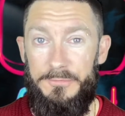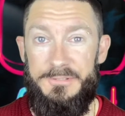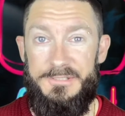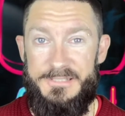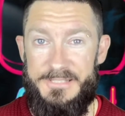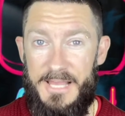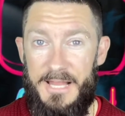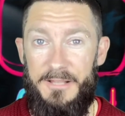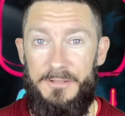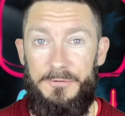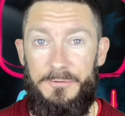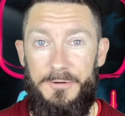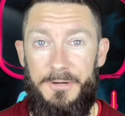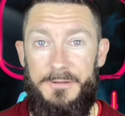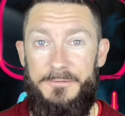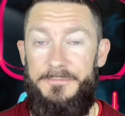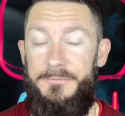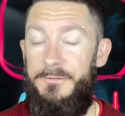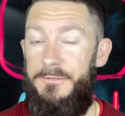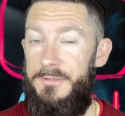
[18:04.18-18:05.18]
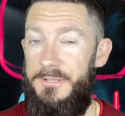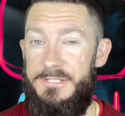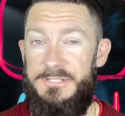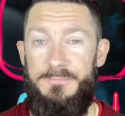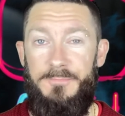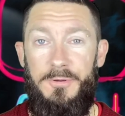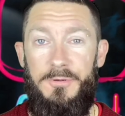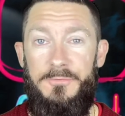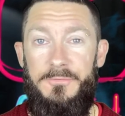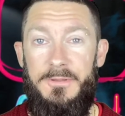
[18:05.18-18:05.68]
salary for this
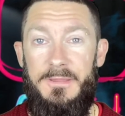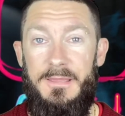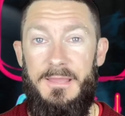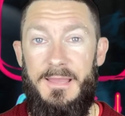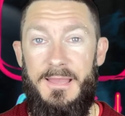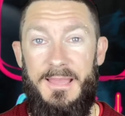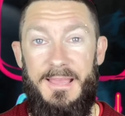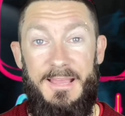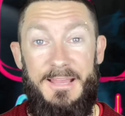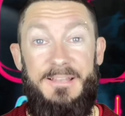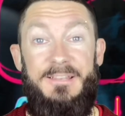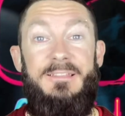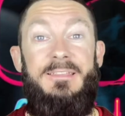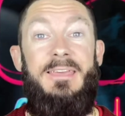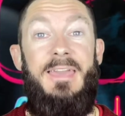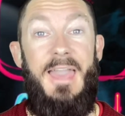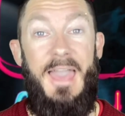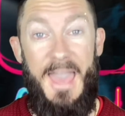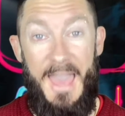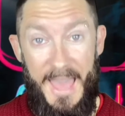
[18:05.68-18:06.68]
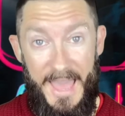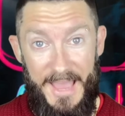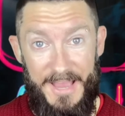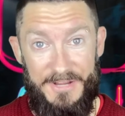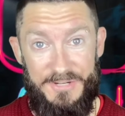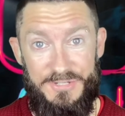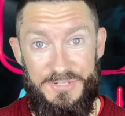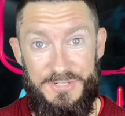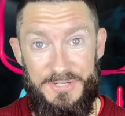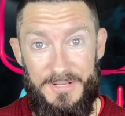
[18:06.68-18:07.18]
movie in
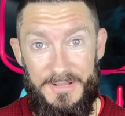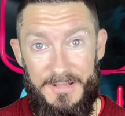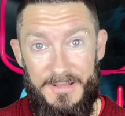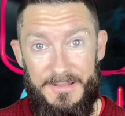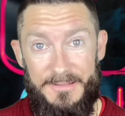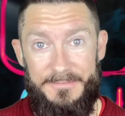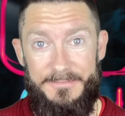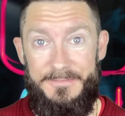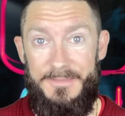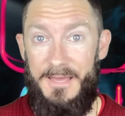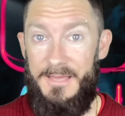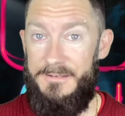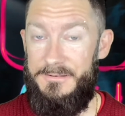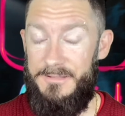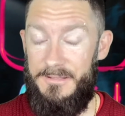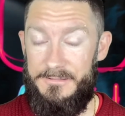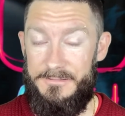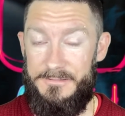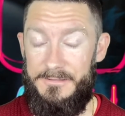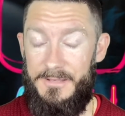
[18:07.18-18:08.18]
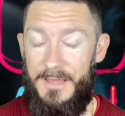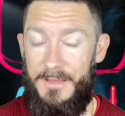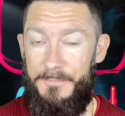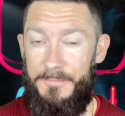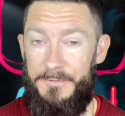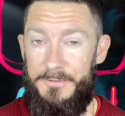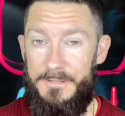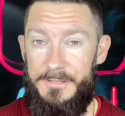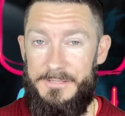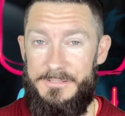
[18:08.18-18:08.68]
cash. That doesn't
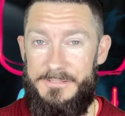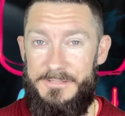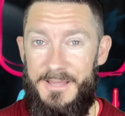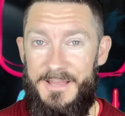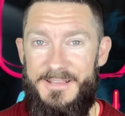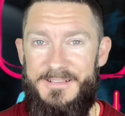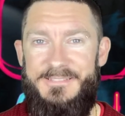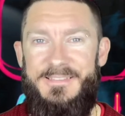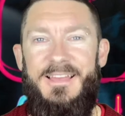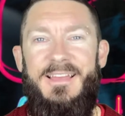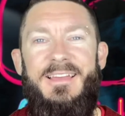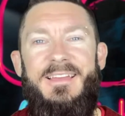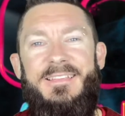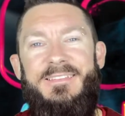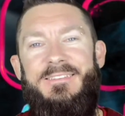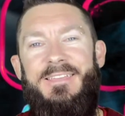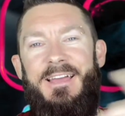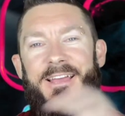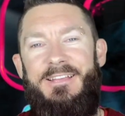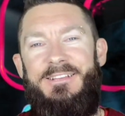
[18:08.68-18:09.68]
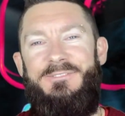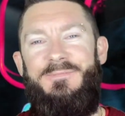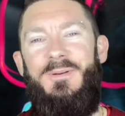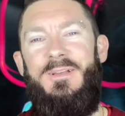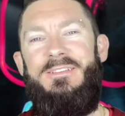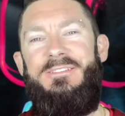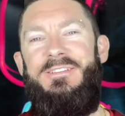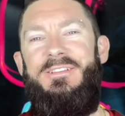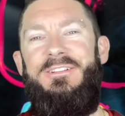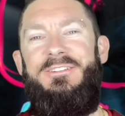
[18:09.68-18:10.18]
happen these days. Next
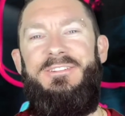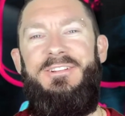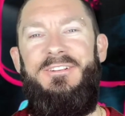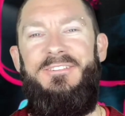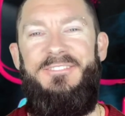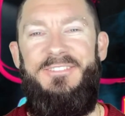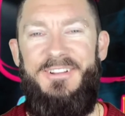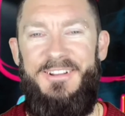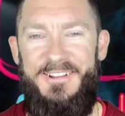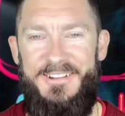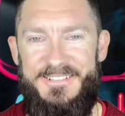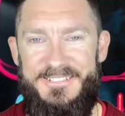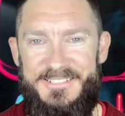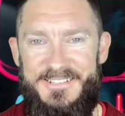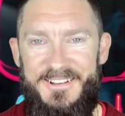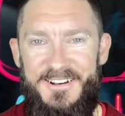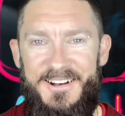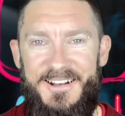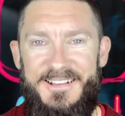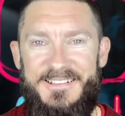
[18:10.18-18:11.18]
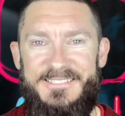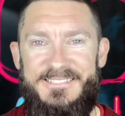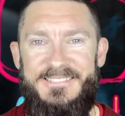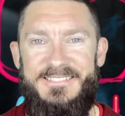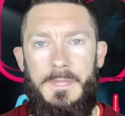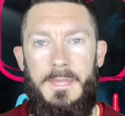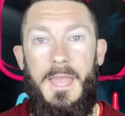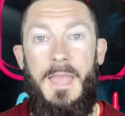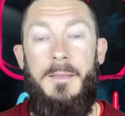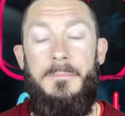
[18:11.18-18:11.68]
piece of trivia is, guys,
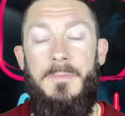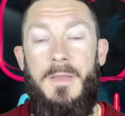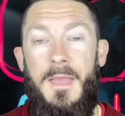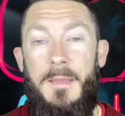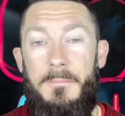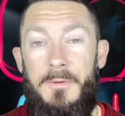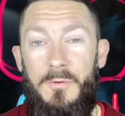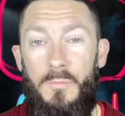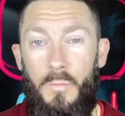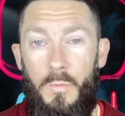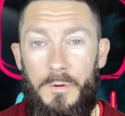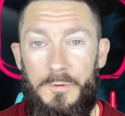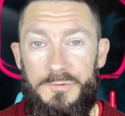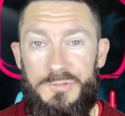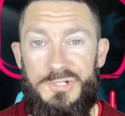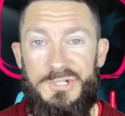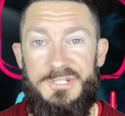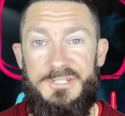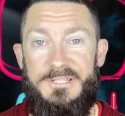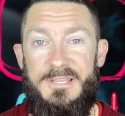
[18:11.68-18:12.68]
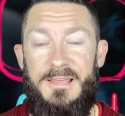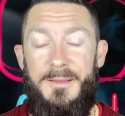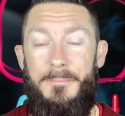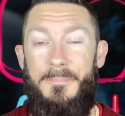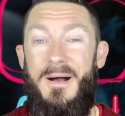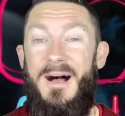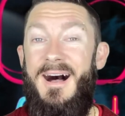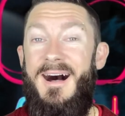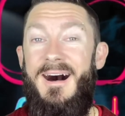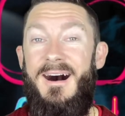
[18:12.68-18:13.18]
Emmett Walsh's
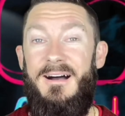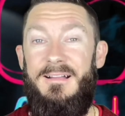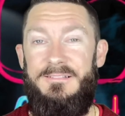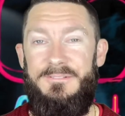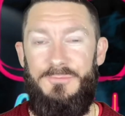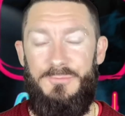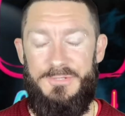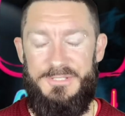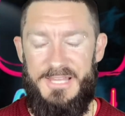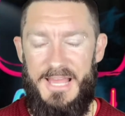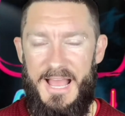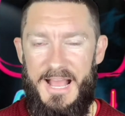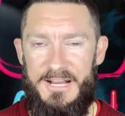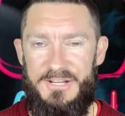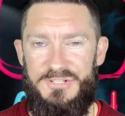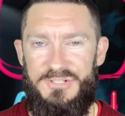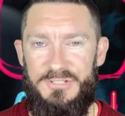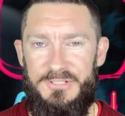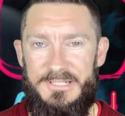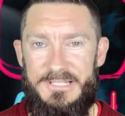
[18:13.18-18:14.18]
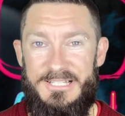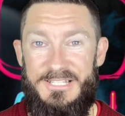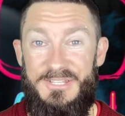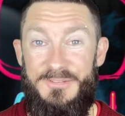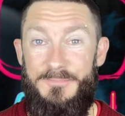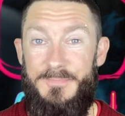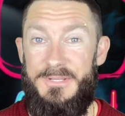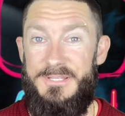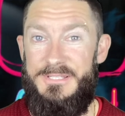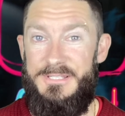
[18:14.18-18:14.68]
part was actually
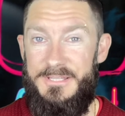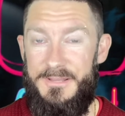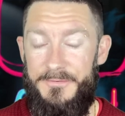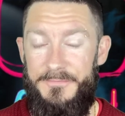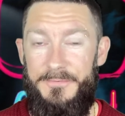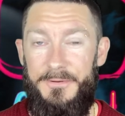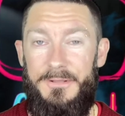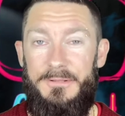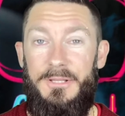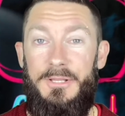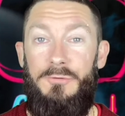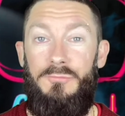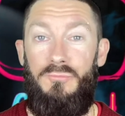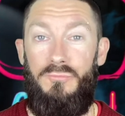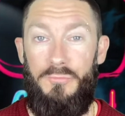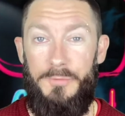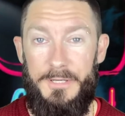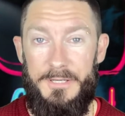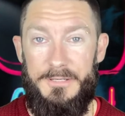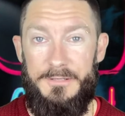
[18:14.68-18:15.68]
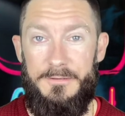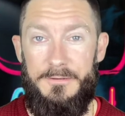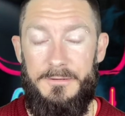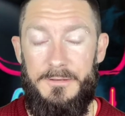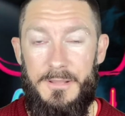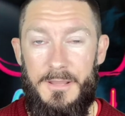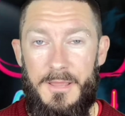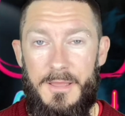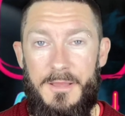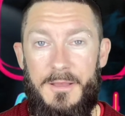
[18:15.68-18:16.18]
specifically
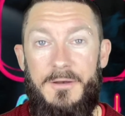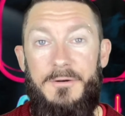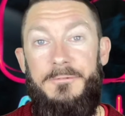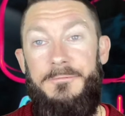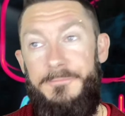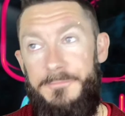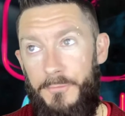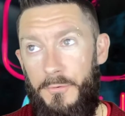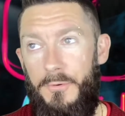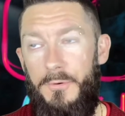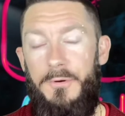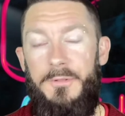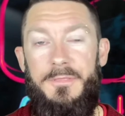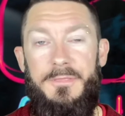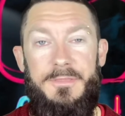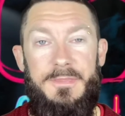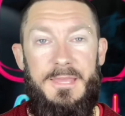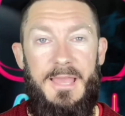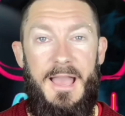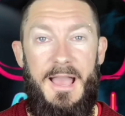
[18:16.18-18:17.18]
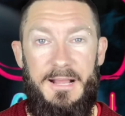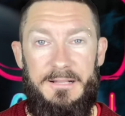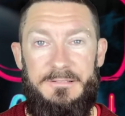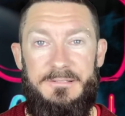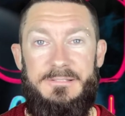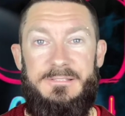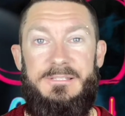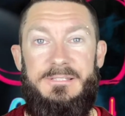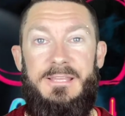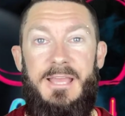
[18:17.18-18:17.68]
written for the
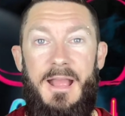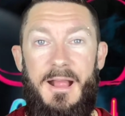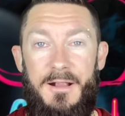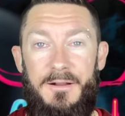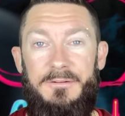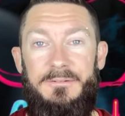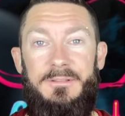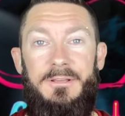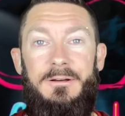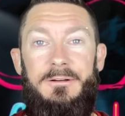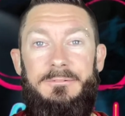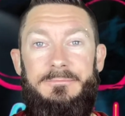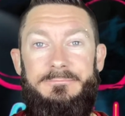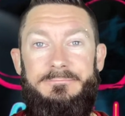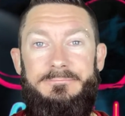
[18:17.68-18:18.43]
actor's character.